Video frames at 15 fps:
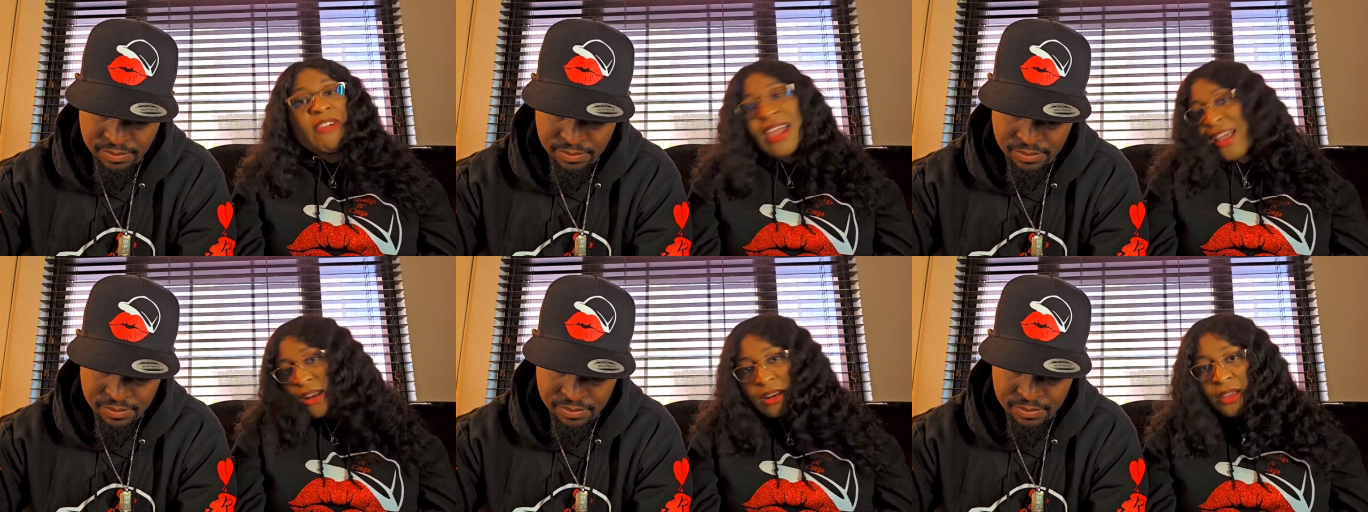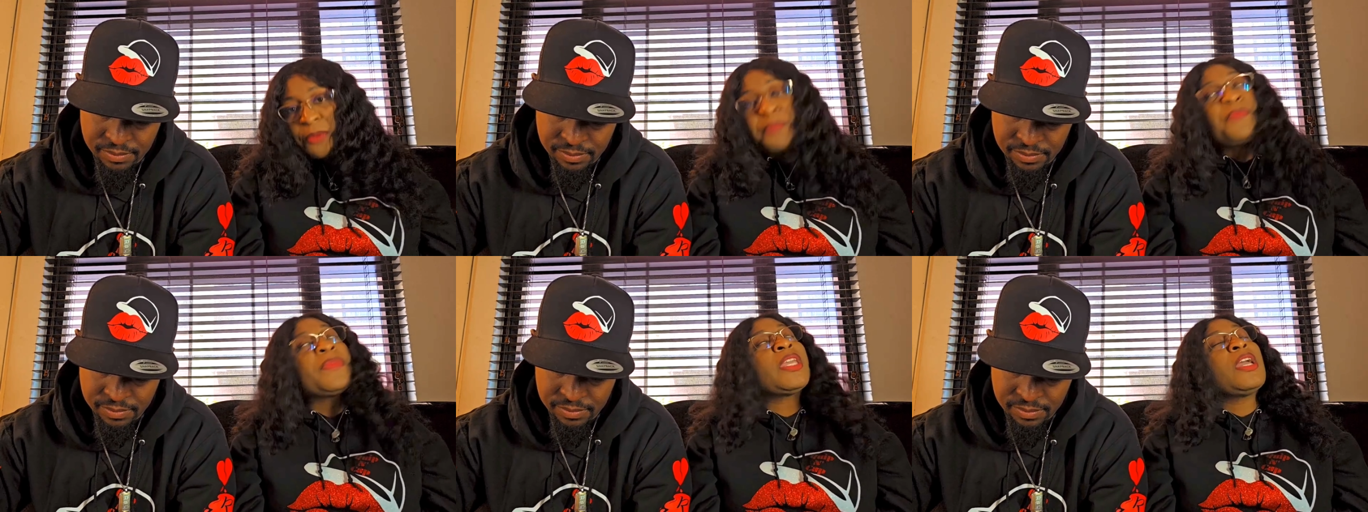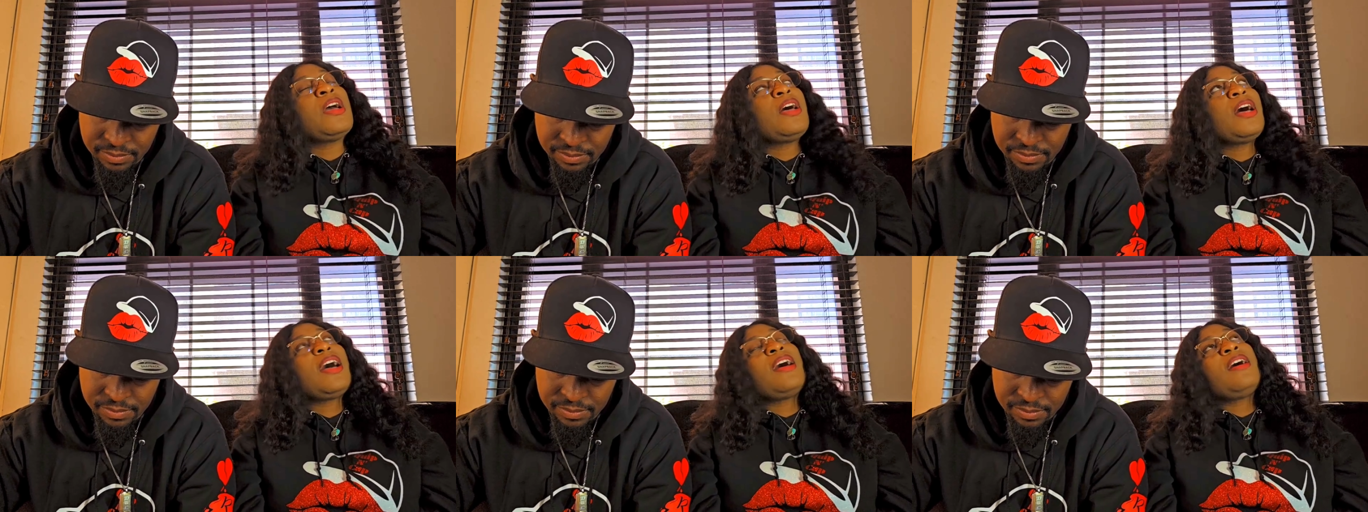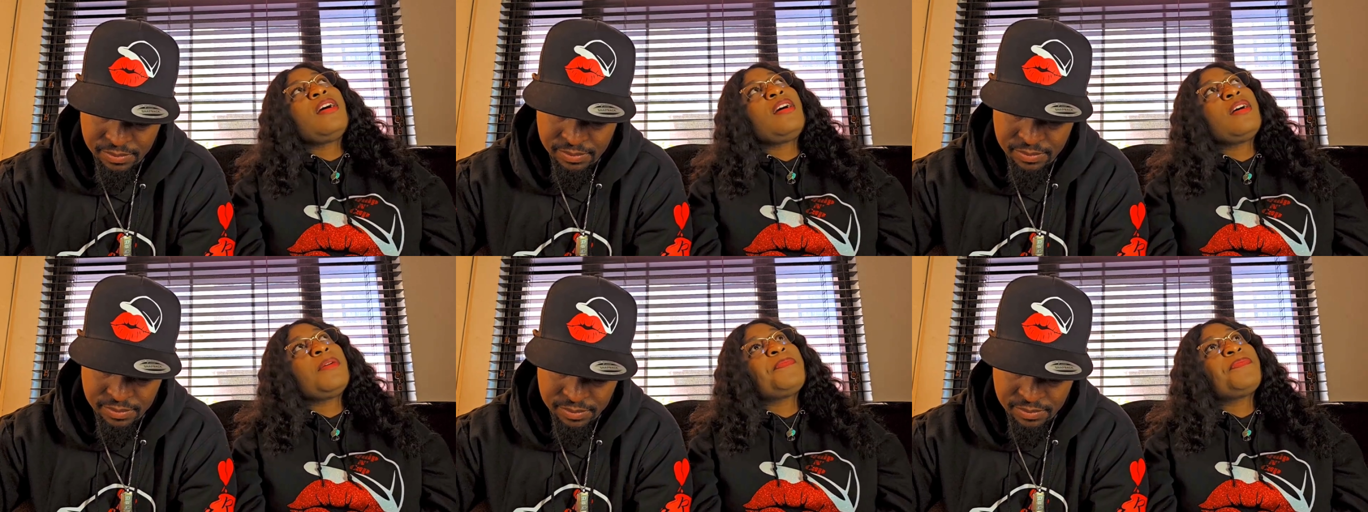Speaker 1: don't know.
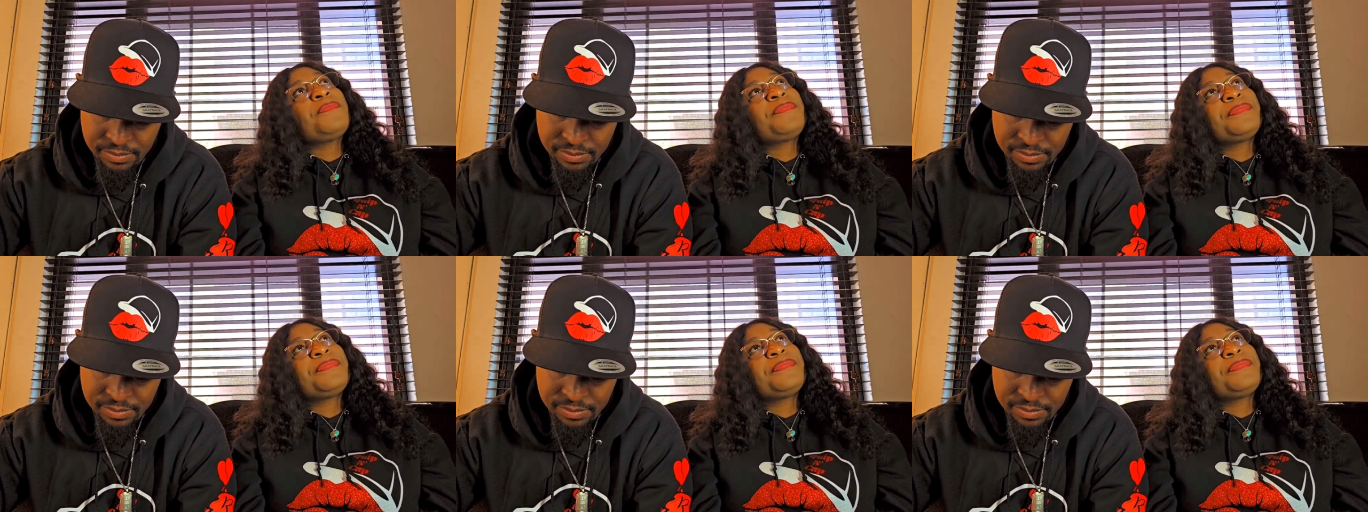Um,